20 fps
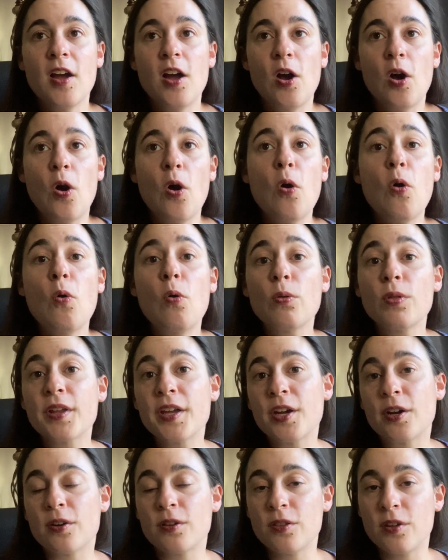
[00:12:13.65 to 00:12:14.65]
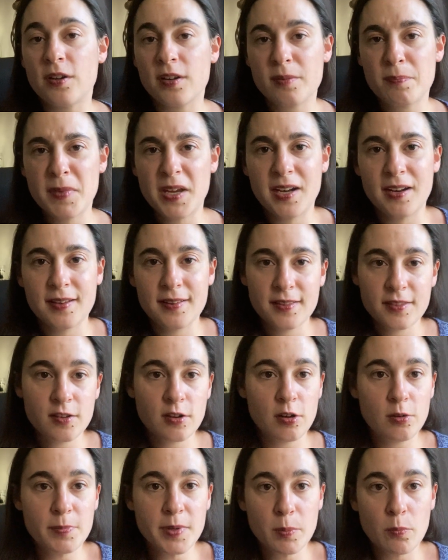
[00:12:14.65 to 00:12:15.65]
a holier look, meaning
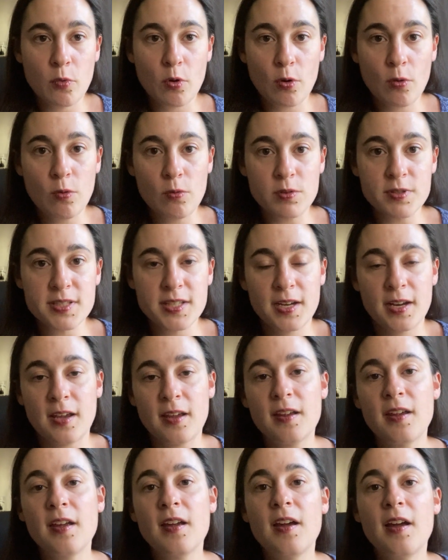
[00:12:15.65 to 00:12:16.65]
there'll be more holes in it